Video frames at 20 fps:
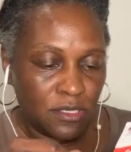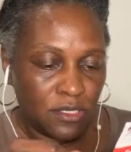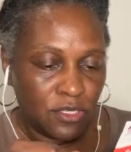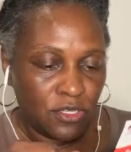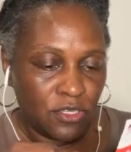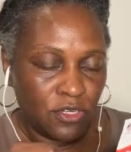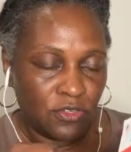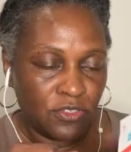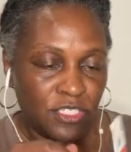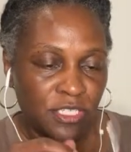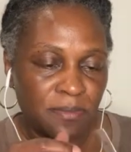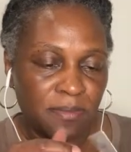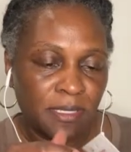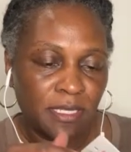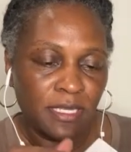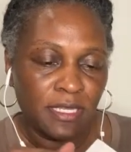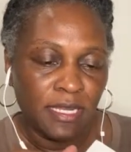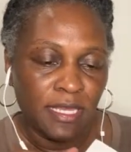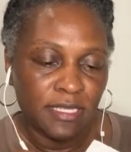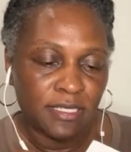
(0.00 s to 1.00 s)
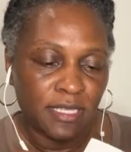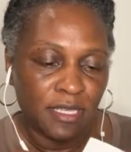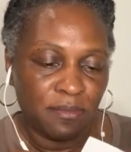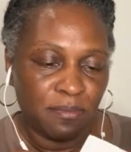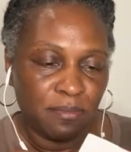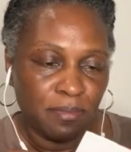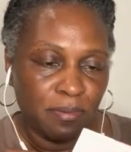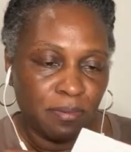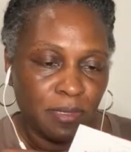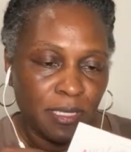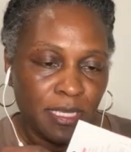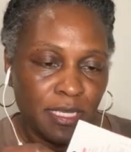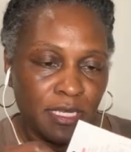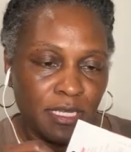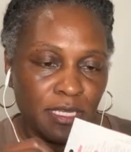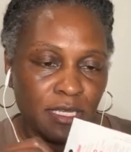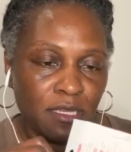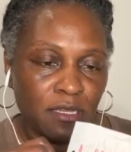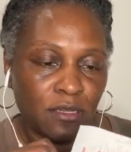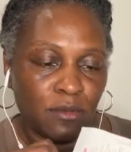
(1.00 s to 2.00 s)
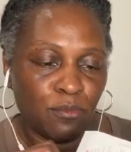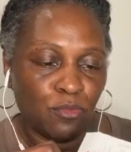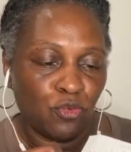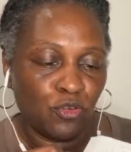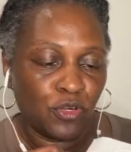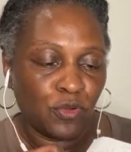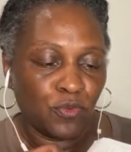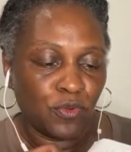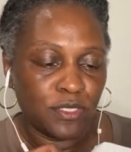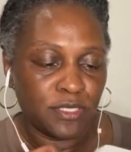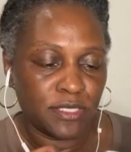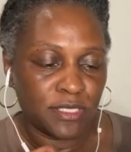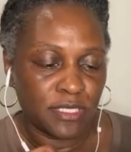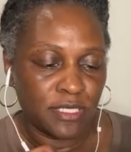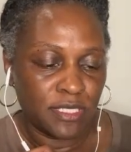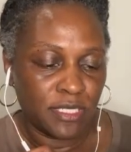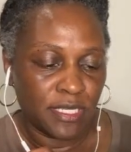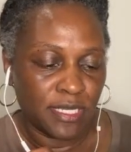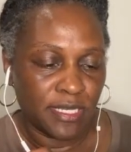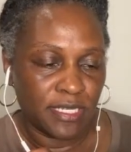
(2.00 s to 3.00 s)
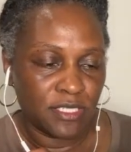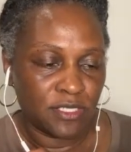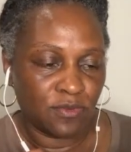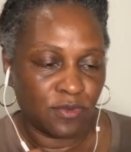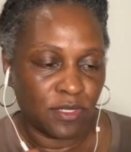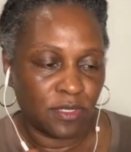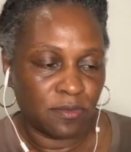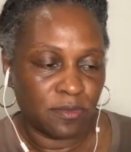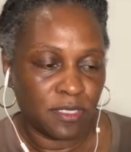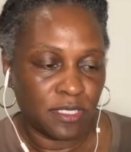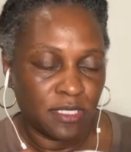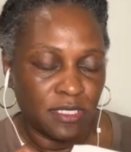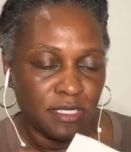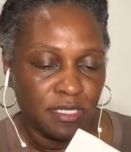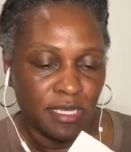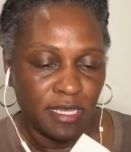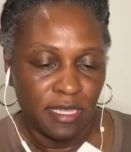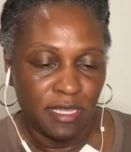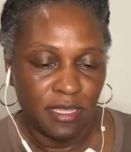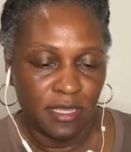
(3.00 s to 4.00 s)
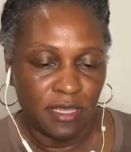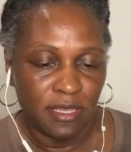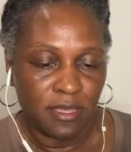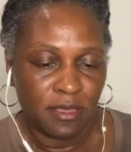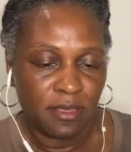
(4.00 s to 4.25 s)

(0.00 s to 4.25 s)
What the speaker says: You know, typically they say plant water one seed in case one of them doesn't take.